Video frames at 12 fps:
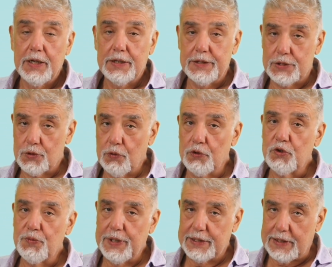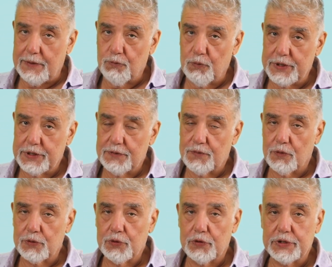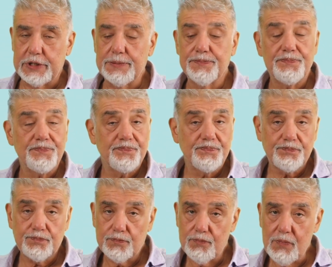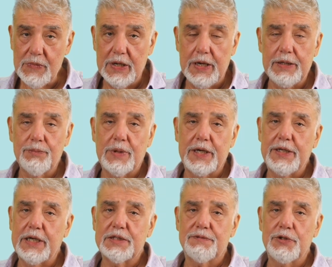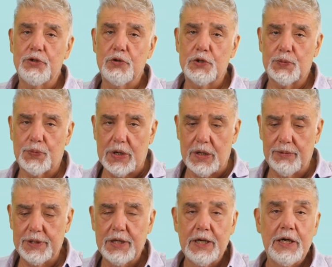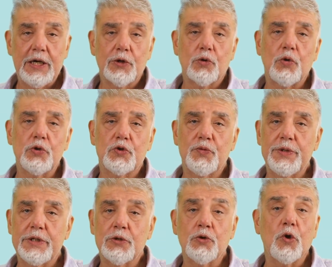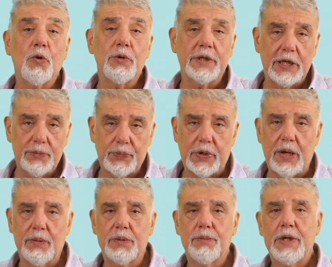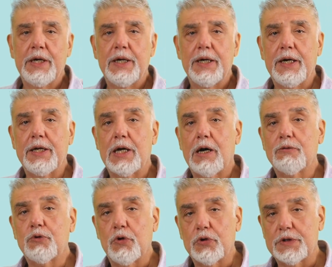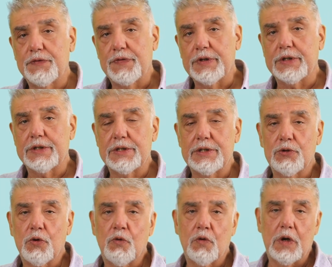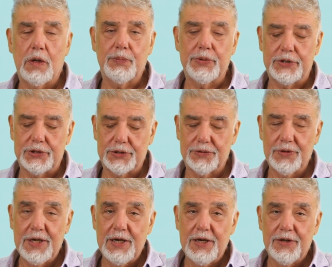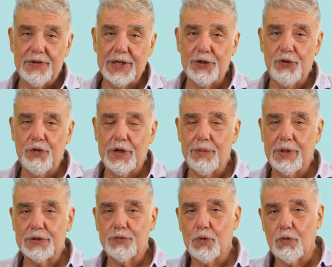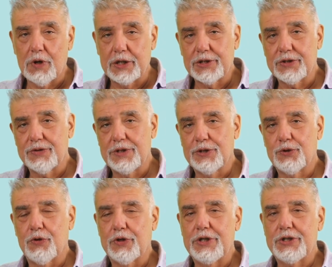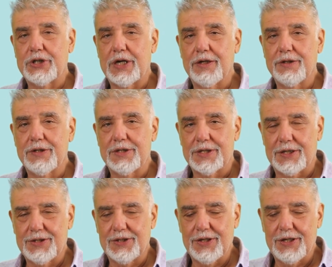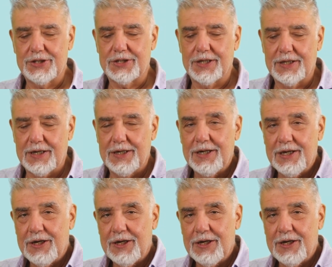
It's going to be a tough winter for Turkey, and my next video is probably going to be the global debt problem and how Turkey figures in the overall picture. Thank you very much for watching Real Turkey channel. This is Atilla Işlada.